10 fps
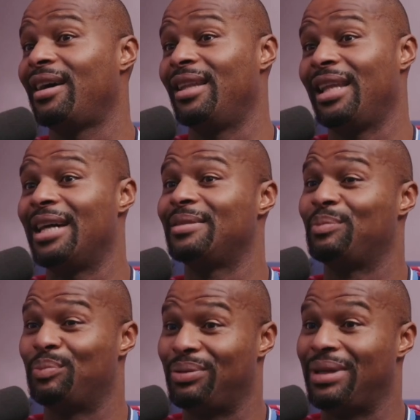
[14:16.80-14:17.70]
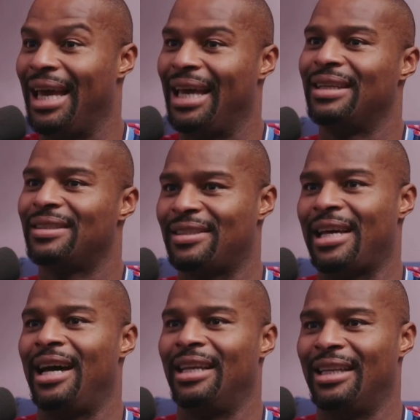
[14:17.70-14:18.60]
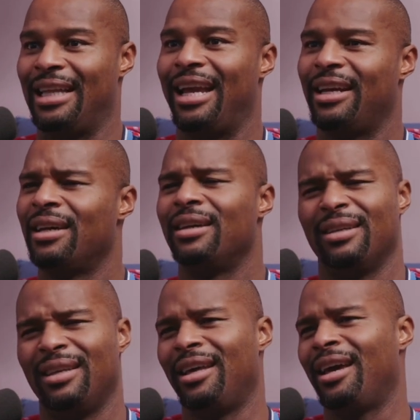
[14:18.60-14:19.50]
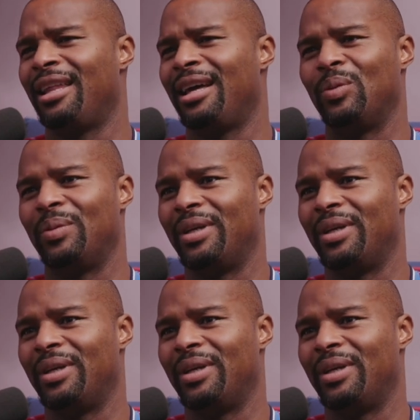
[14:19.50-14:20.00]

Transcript: and that playing style and that, that would be